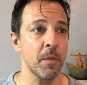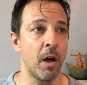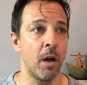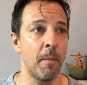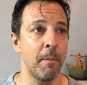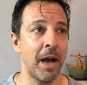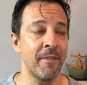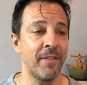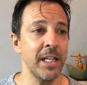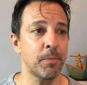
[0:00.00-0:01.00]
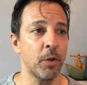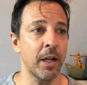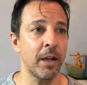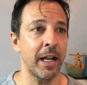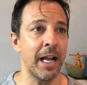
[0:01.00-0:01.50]
on Facebook,
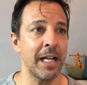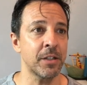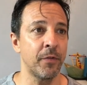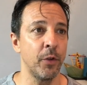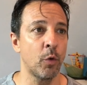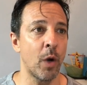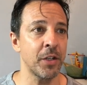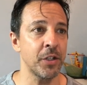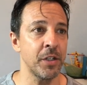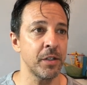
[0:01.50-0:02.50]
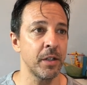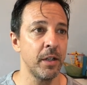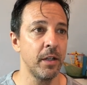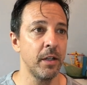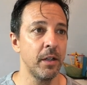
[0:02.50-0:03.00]
I got asked a few questions.
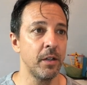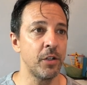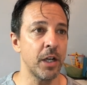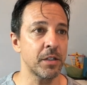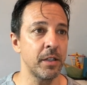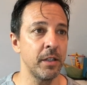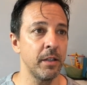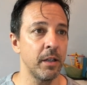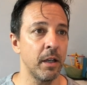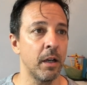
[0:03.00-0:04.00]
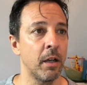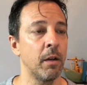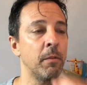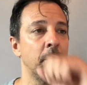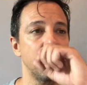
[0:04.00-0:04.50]
Justin,
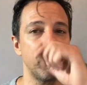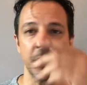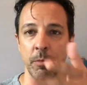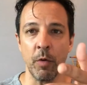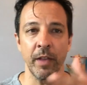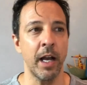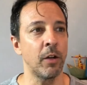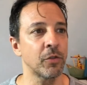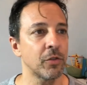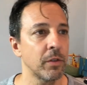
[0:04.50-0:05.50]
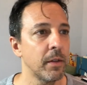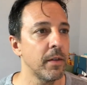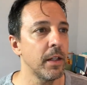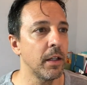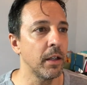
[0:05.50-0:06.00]
just come over the house.
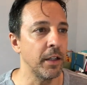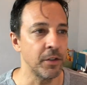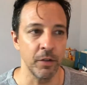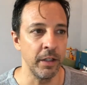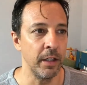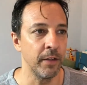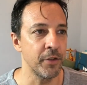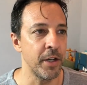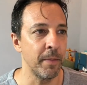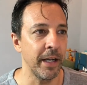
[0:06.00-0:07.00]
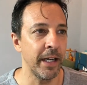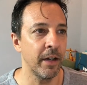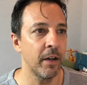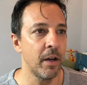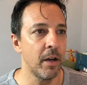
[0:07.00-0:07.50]
He lives near me
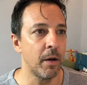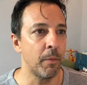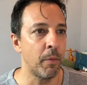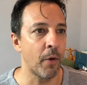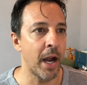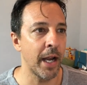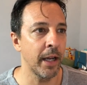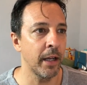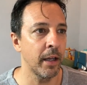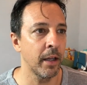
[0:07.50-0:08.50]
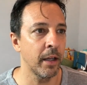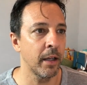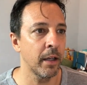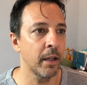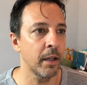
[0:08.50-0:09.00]
here.
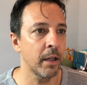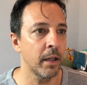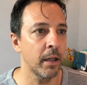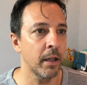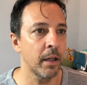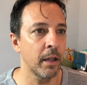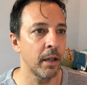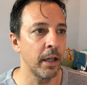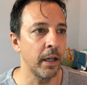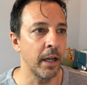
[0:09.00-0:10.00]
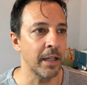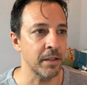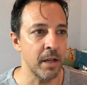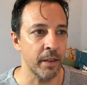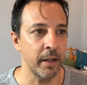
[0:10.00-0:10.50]
Brian, he didn't ask
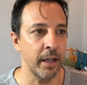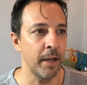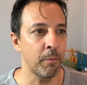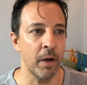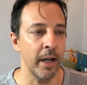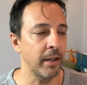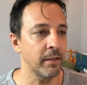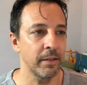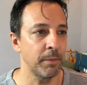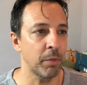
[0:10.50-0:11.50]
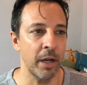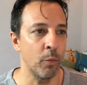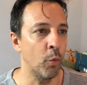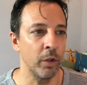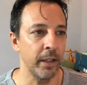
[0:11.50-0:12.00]
nothing again. Brian
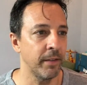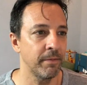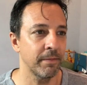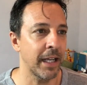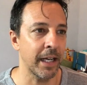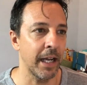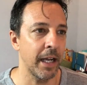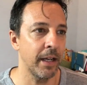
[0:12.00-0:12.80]
Woolley, that guy.